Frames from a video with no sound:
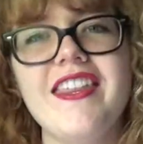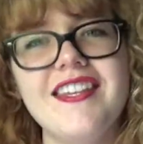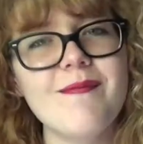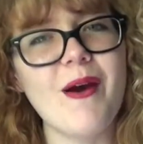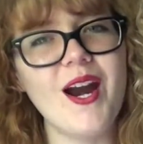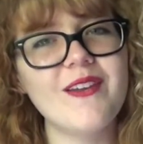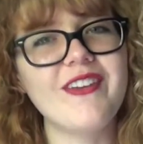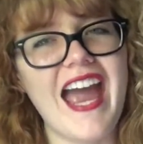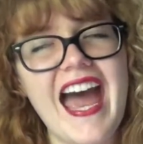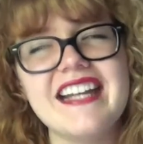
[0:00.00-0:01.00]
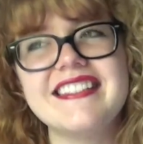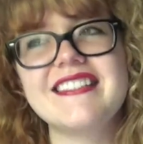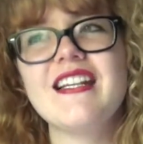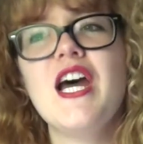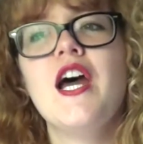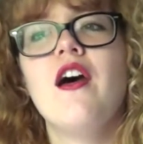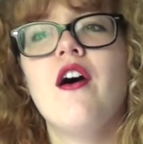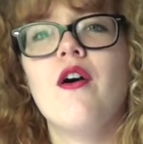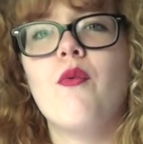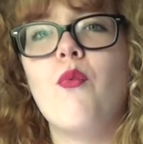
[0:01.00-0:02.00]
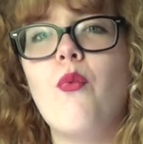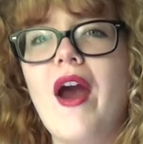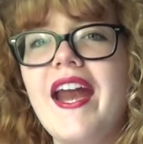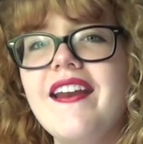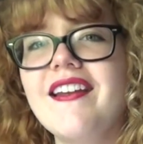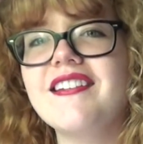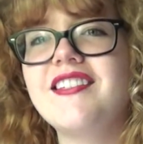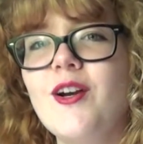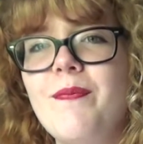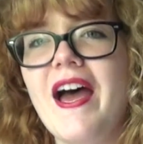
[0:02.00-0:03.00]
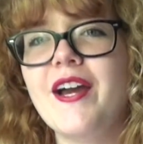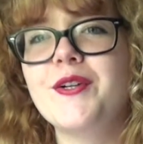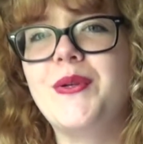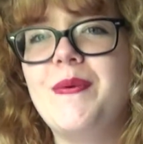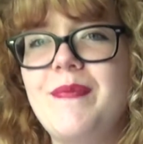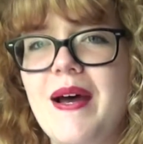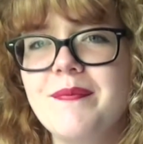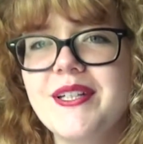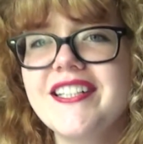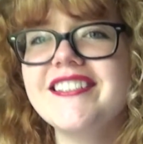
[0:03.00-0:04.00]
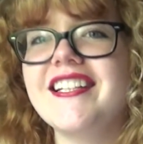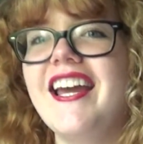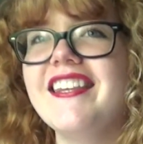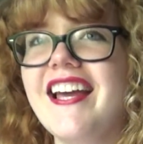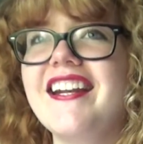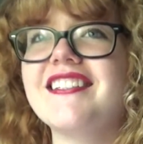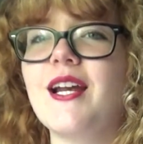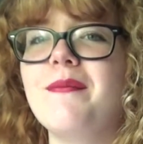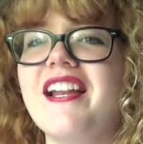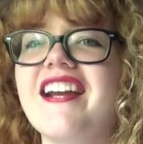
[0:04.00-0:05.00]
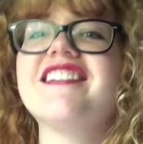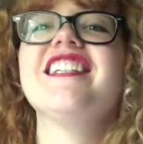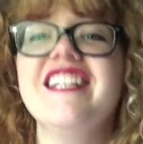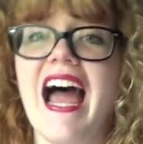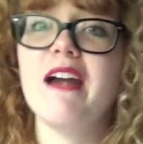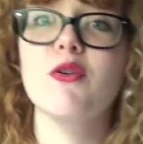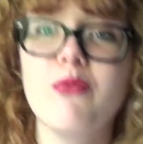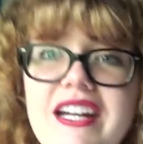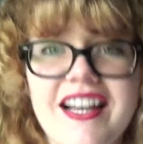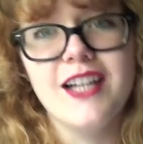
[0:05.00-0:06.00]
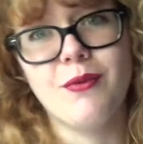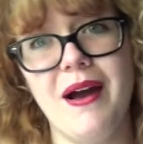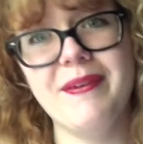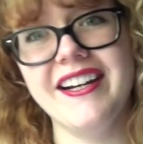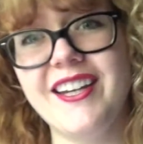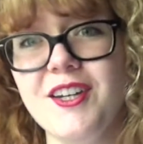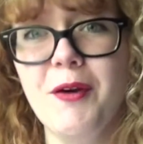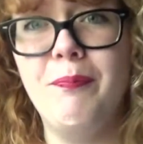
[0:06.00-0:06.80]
think part of Kaz is waiting until Pekka remembers, and then he's gonna be like, see, now you realize why I'm gonna kill you,